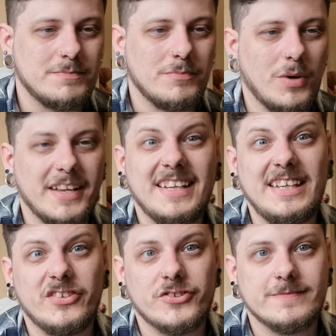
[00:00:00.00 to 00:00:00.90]
one
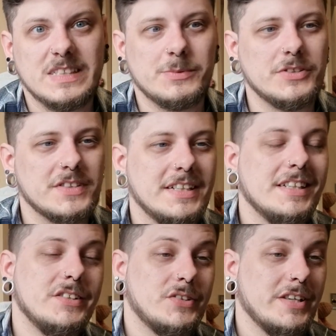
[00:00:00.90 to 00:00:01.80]
each, I suppose.
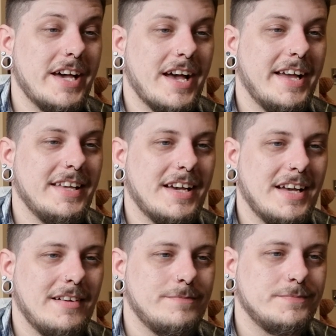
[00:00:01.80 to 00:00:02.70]
So yeah,
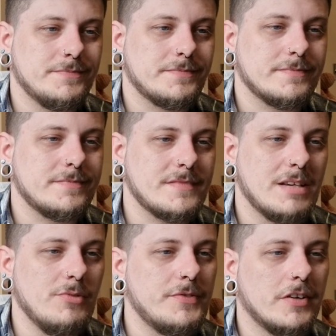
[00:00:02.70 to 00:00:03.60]
I
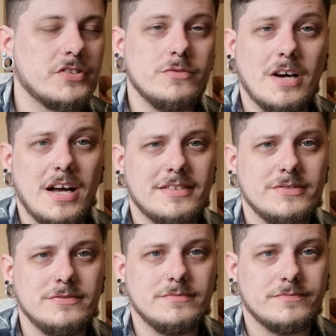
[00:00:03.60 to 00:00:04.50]
moved on
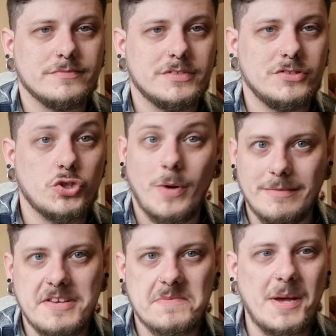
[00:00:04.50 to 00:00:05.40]
to
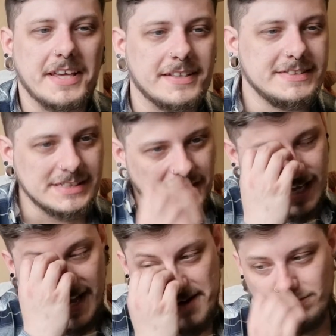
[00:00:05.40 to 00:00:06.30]
Joan Mir's bike.
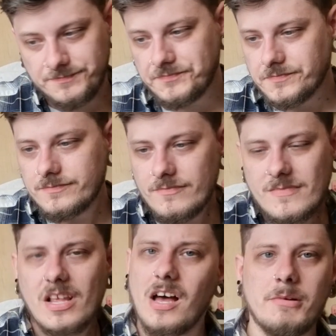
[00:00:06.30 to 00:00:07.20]
I'm
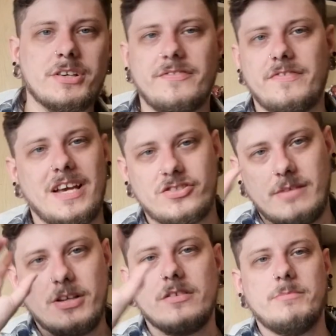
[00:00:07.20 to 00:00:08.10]
not going to flash it
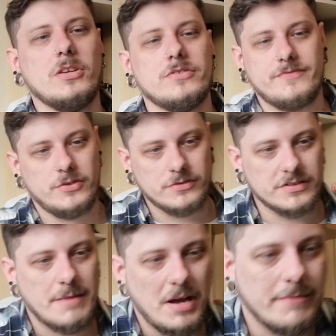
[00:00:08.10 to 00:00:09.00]
up, I'm not going to put loads of
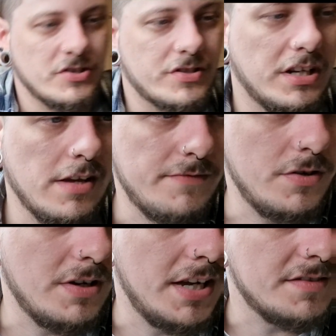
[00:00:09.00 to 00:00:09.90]
photos up. I'm just going to give
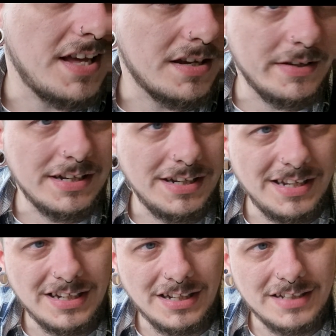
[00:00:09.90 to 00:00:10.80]
you guys a quick
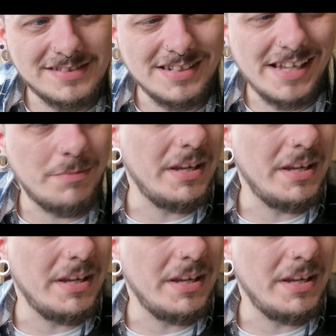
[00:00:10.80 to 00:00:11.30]
little sneak